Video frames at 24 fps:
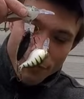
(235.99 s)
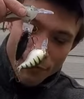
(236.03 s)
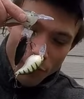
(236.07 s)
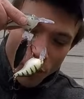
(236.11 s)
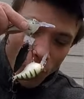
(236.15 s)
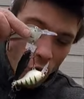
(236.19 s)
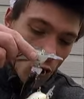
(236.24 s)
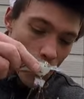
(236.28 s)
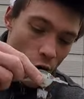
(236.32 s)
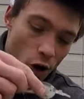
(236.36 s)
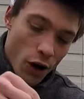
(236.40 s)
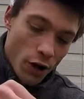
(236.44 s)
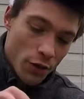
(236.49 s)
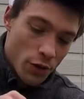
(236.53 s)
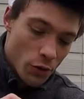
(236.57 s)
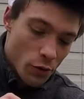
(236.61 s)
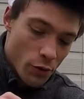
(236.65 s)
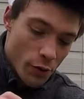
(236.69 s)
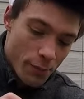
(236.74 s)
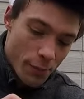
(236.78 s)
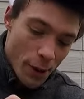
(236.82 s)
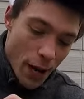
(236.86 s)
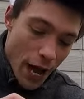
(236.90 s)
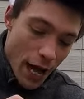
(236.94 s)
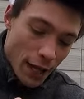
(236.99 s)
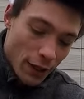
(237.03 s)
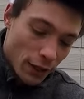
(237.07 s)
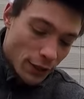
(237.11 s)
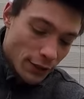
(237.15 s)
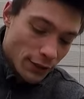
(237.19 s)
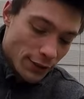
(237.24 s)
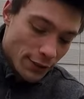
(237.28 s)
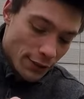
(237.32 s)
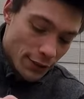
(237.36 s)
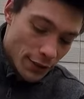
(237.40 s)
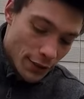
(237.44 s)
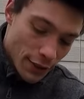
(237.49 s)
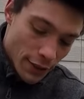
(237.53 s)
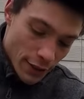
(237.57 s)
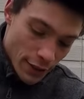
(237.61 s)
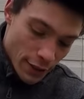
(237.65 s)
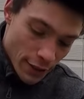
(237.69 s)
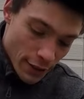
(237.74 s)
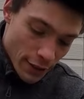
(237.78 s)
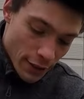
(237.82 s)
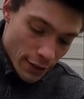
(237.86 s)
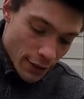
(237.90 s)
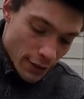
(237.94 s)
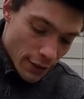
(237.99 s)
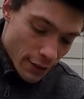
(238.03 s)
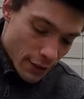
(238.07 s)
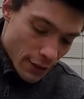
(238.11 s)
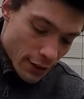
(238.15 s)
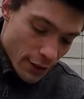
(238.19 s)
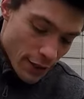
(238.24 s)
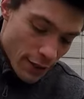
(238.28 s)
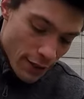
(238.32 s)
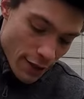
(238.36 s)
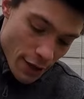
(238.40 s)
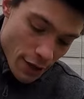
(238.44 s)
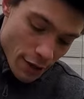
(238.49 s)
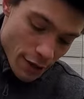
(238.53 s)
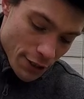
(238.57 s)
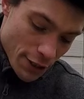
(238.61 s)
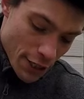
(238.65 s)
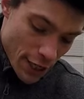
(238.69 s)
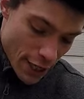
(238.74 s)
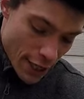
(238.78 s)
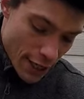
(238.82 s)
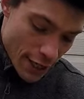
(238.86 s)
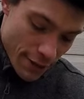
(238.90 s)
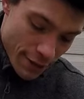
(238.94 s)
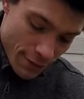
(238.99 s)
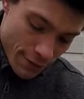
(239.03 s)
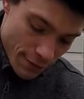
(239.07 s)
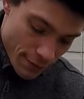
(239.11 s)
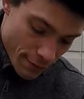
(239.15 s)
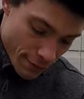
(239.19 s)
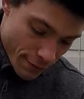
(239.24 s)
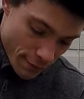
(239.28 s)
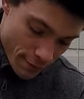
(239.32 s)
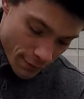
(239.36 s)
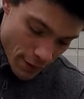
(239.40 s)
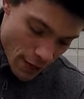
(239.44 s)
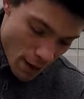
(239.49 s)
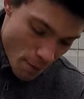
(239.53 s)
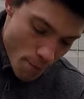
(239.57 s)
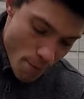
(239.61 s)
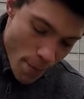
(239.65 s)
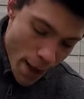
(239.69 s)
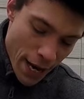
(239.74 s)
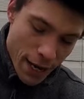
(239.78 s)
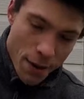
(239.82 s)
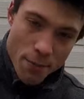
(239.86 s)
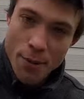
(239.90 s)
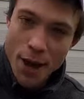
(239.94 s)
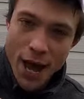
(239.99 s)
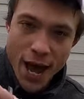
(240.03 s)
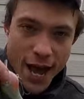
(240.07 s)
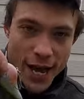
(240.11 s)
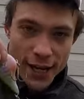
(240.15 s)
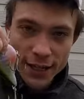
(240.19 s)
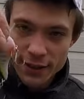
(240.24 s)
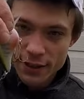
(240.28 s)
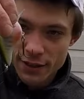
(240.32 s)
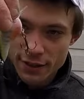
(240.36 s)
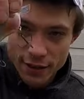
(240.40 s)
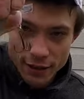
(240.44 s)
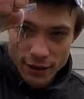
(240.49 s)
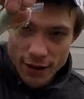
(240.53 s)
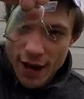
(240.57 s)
four, other Rapalas. There's a, a Megabass